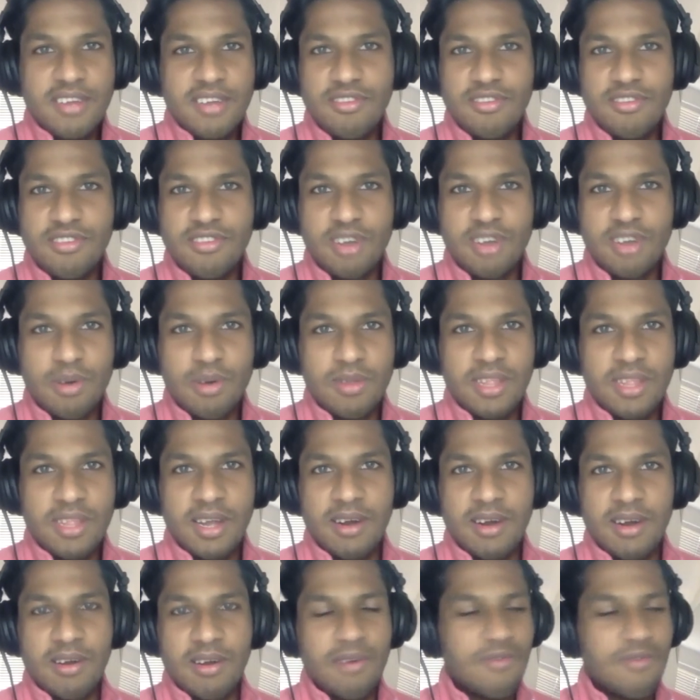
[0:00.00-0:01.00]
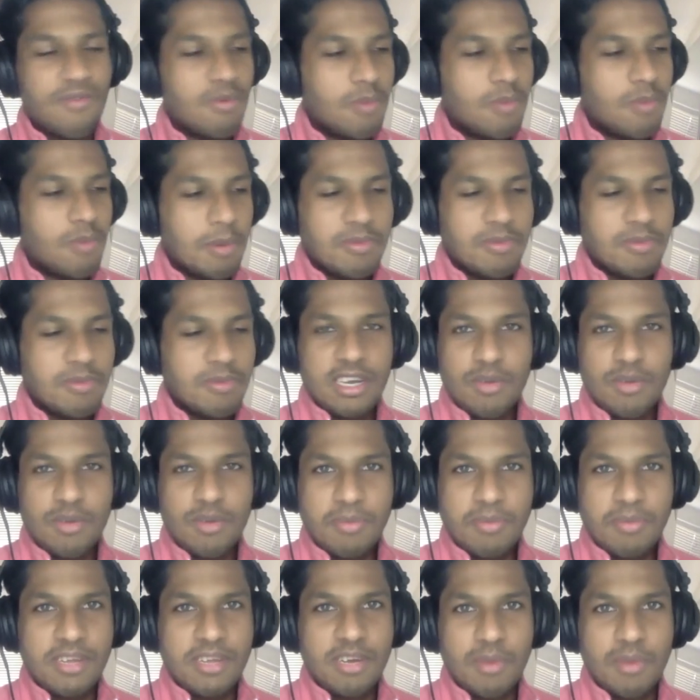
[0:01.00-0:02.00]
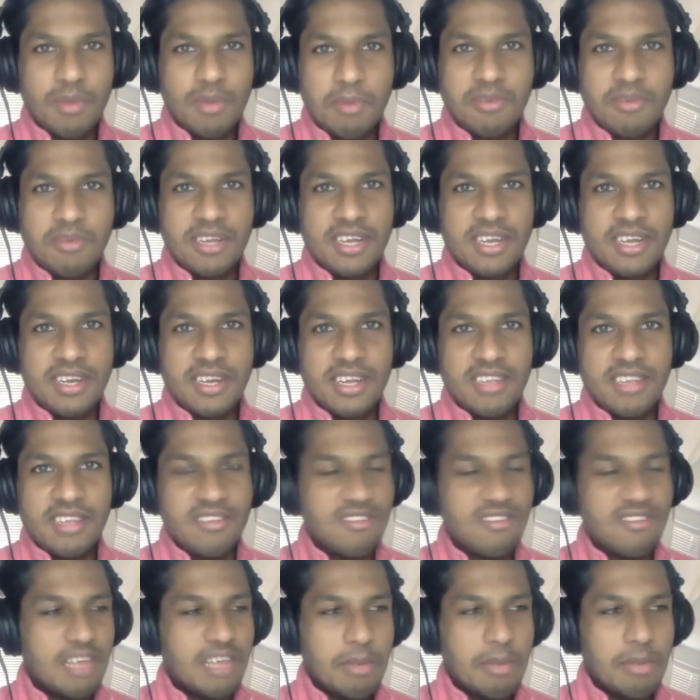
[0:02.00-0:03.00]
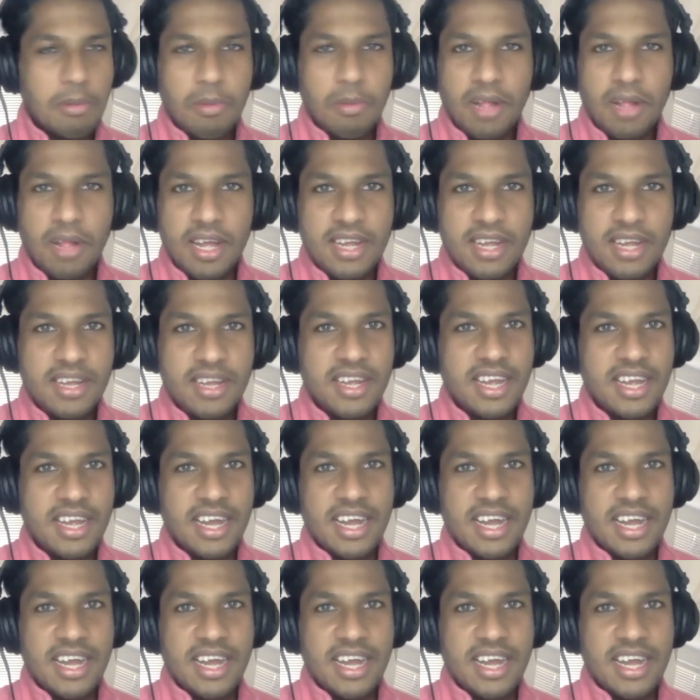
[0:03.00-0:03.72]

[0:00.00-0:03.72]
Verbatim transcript: you just go in there, go from website to website to website, and just keep applying.